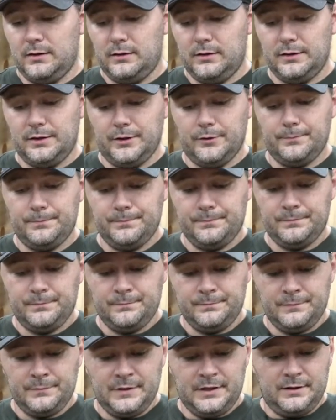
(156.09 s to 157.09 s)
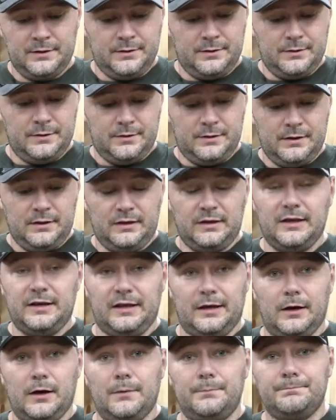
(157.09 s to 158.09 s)
you know,
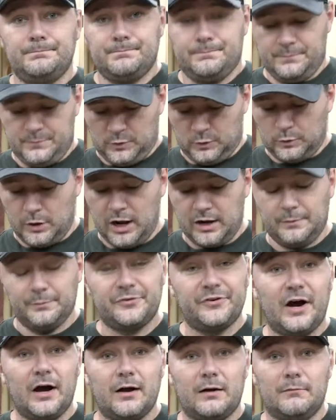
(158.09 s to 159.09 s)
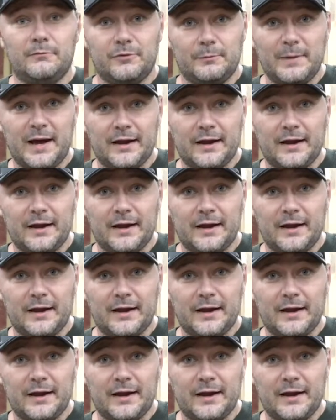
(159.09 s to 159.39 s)
getting a rock'em sock'em from back